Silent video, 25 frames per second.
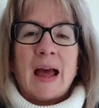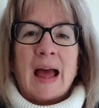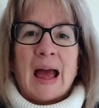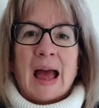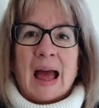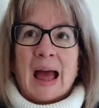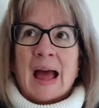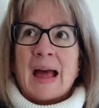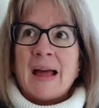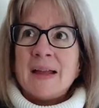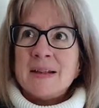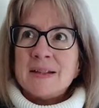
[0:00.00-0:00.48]

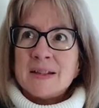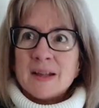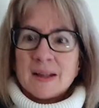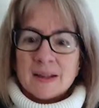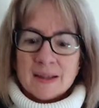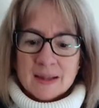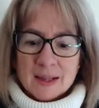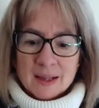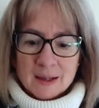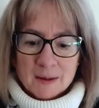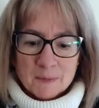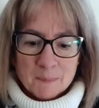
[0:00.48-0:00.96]
and I
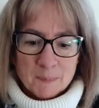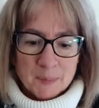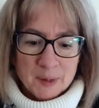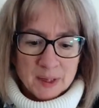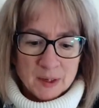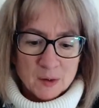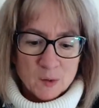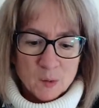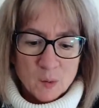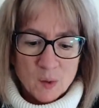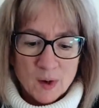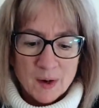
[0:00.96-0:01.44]
think being
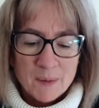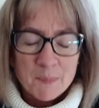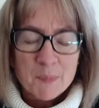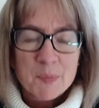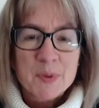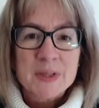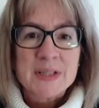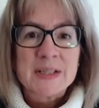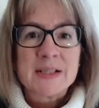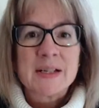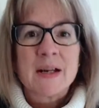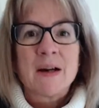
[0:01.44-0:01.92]
quite
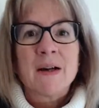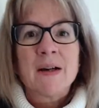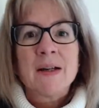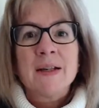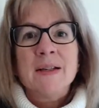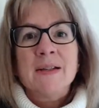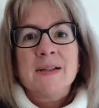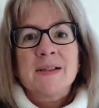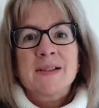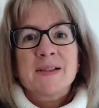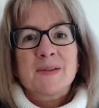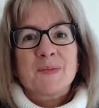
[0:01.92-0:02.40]

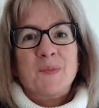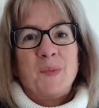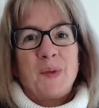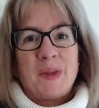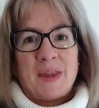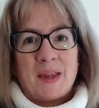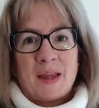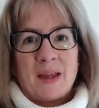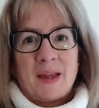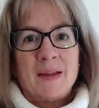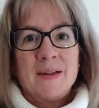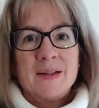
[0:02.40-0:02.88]
precise with
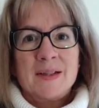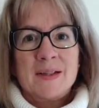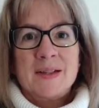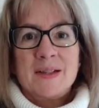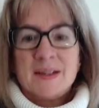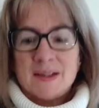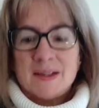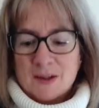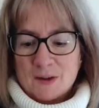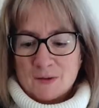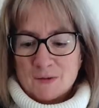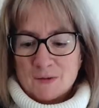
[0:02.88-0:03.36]
it
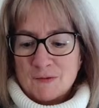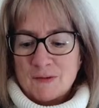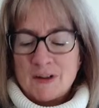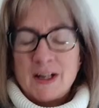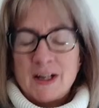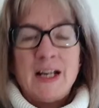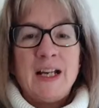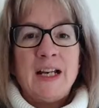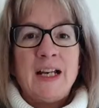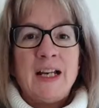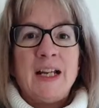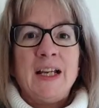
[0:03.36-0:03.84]

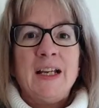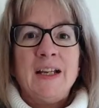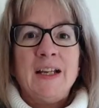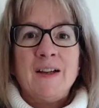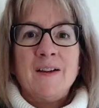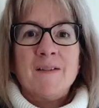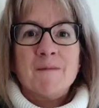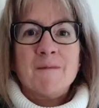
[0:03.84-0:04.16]
really